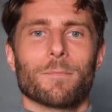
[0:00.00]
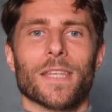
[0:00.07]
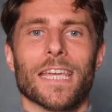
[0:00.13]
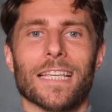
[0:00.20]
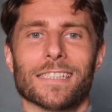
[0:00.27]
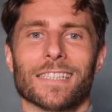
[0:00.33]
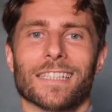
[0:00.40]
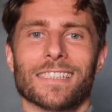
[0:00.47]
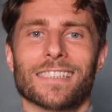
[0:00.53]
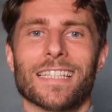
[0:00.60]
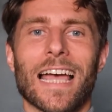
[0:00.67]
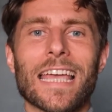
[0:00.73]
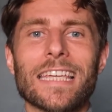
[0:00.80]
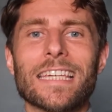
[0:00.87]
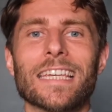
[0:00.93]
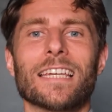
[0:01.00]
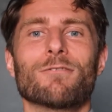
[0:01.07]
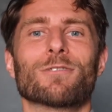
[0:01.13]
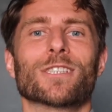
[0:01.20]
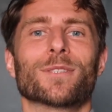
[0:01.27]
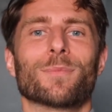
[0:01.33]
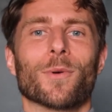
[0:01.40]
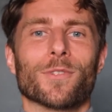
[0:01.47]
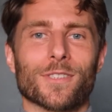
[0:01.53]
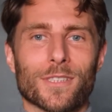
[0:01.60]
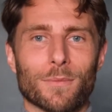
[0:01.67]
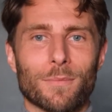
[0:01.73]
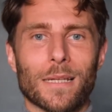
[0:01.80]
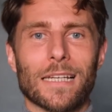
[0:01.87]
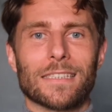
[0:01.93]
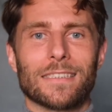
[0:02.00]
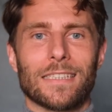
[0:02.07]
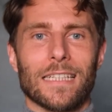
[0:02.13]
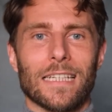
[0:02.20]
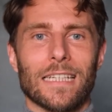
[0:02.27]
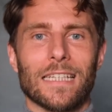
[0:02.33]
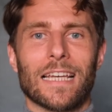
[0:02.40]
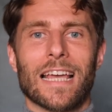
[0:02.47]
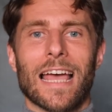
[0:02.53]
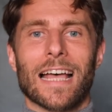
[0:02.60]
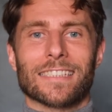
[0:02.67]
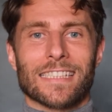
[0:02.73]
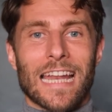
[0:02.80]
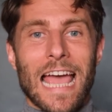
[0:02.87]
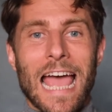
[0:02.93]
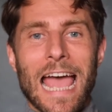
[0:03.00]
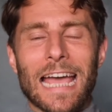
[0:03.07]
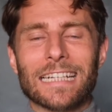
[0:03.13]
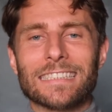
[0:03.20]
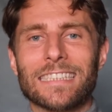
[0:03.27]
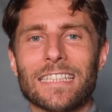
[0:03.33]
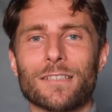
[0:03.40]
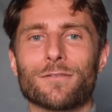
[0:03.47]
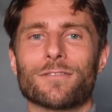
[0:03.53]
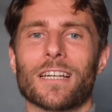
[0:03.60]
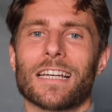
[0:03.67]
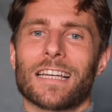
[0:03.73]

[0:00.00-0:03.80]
It's taking responsibility as an active,